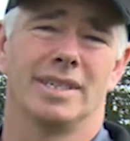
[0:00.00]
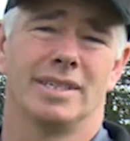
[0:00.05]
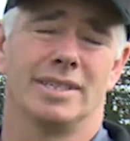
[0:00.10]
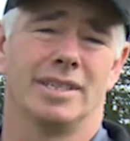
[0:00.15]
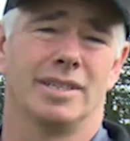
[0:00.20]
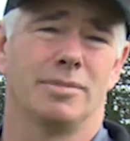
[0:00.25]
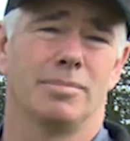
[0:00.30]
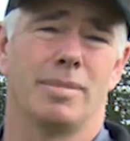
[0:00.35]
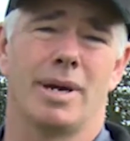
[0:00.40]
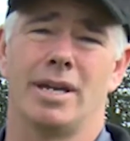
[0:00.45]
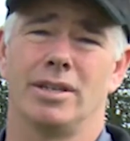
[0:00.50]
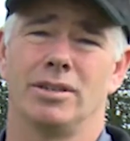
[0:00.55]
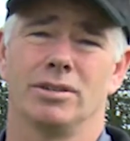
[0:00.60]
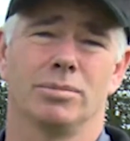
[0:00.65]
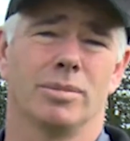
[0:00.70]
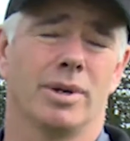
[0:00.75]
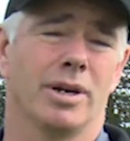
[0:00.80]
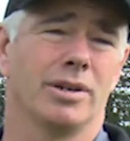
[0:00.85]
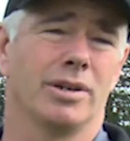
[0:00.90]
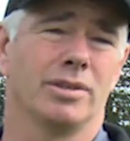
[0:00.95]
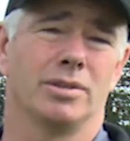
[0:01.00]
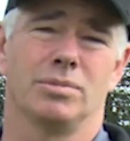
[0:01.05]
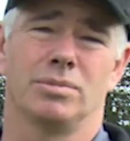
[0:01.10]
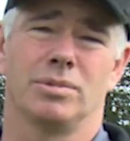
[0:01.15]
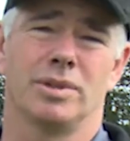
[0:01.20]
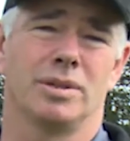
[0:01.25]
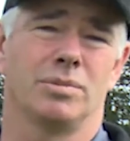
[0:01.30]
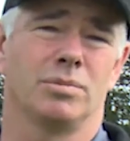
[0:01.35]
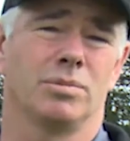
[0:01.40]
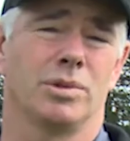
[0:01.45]
In the manual mode
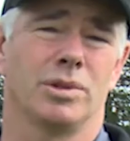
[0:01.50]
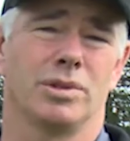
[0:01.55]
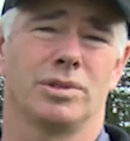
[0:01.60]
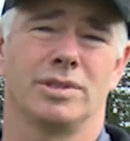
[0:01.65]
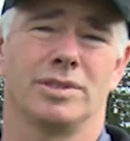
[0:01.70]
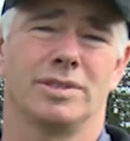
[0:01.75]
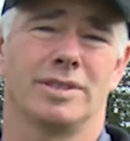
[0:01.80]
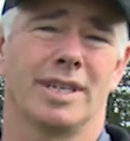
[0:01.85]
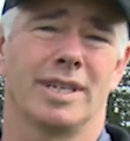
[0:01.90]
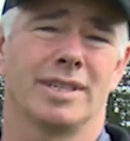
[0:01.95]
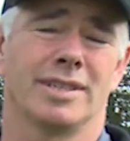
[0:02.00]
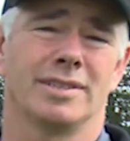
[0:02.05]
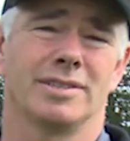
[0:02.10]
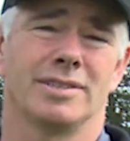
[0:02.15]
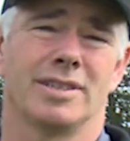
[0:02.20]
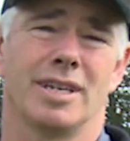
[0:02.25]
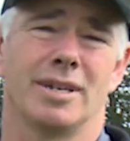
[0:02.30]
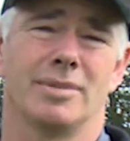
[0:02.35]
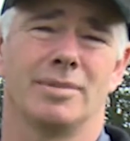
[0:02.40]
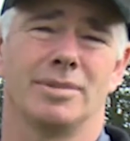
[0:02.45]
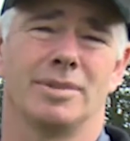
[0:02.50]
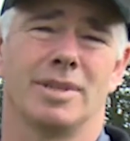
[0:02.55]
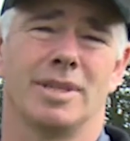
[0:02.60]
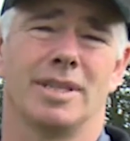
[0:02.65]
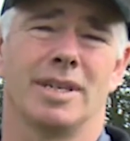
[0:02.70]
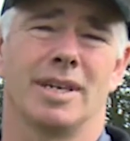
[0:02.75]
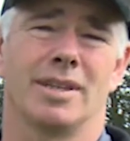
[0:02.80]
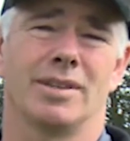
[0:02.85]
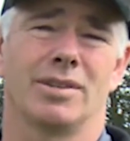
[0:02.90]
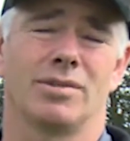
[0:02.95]
it works exactly the same as
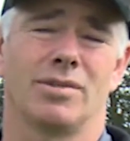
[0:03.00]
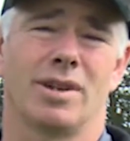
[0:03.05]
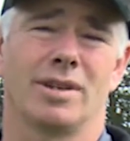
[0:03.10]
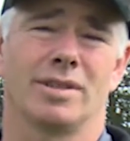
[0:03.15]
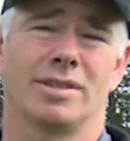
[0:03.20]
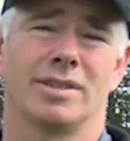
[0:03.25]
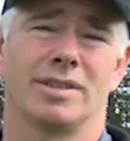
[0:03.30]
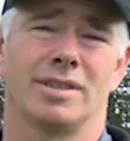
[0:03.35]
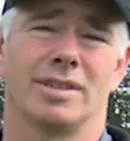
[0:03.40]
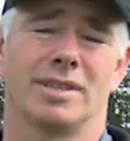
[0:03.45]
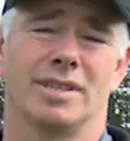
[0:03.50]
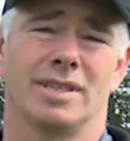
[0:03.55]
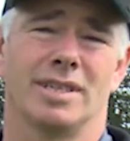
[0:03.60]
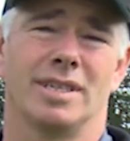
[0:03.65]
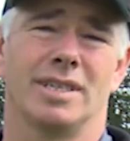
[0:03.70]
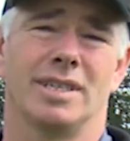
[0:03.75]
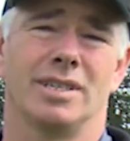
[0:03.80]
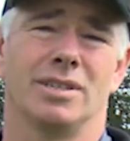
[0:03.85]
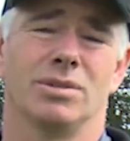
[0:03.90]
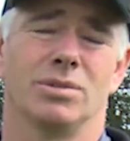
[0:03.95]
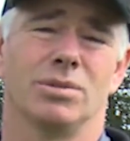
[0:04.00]
any other tractor. In